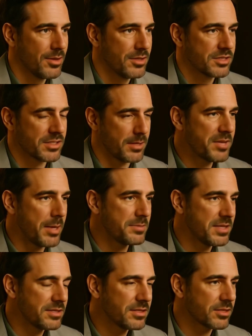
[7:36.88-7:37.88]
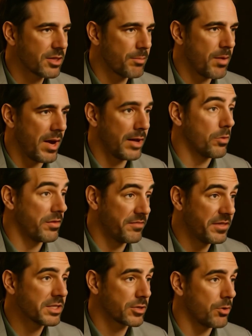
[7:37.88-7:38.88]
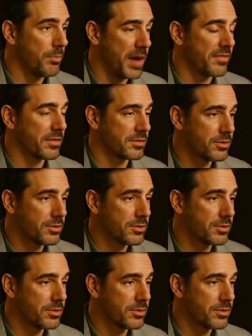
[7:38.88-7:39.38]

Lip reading: Sometimes this is combined with physical methods,